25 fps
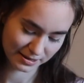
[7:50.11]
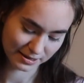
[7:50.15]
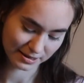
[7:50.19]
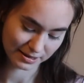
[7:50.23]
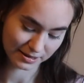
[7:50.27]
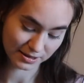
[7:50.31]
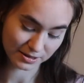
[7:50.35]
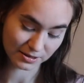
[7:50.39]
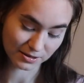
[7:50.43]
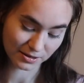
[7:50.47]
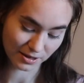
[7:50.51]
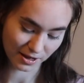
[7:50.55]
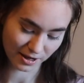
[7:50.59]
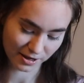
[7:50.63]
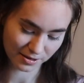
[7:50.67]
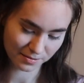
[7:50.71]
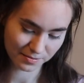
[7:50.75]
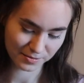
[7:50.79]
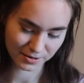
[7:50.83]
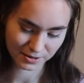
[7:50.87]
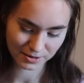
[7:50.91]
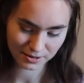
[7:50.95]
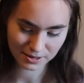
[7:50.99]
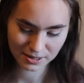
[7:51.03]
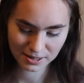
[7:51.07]
It's a lot of
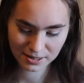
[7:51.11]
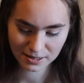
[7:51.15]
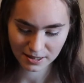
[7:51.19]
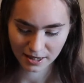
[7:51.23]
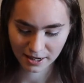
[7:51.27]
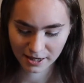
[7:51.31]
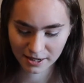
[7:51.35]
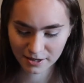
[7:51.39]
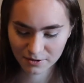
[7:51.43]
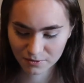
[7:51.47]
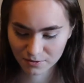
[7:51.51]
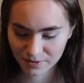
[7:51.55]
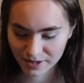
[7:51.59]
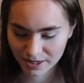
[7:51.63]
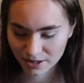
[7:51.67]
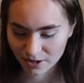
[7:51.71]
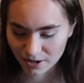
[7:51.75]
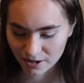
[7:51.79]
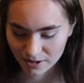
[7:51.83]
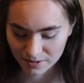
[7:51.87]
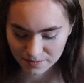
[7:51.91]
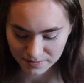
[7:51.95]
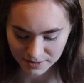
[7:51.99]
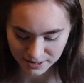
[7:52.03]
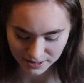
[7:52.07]
books. I have weak
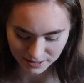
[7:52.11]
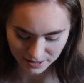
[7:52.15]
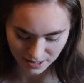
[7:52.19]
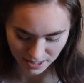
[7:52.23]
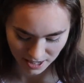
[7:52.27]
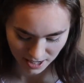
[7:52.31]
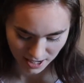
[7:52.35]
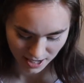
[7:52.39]
arms.